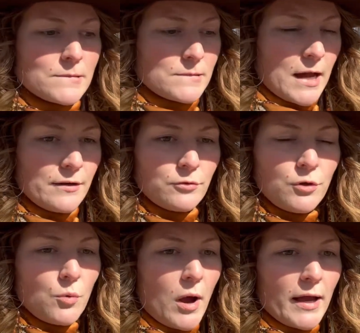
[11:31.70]
I don't
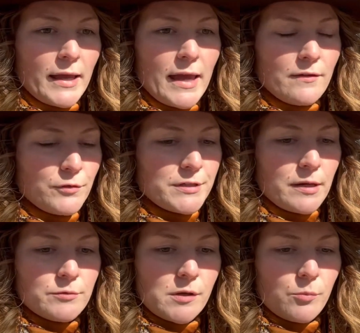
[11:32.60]
know why every
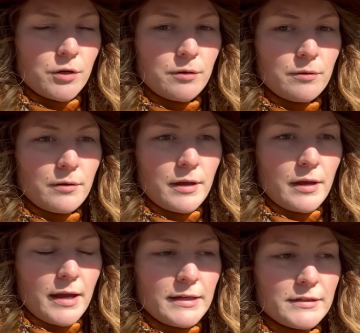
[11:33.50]
time
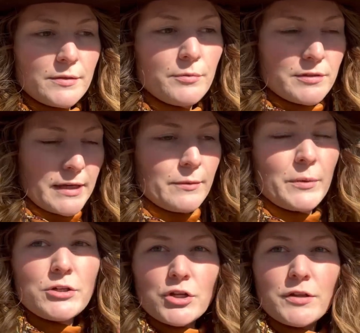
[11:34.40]
I need to like
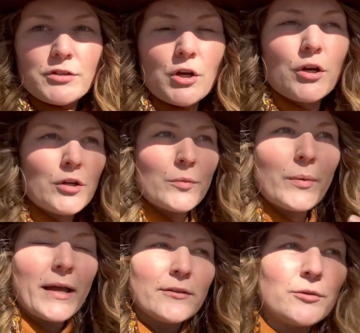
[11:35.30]
mention this
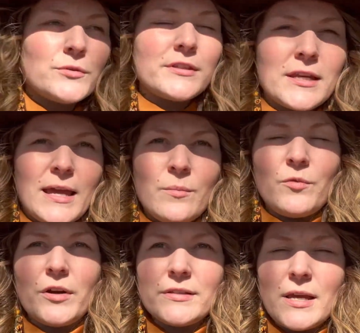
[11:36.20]
herb, I lose the name
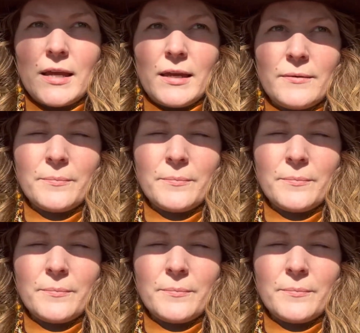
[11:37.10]
for a second.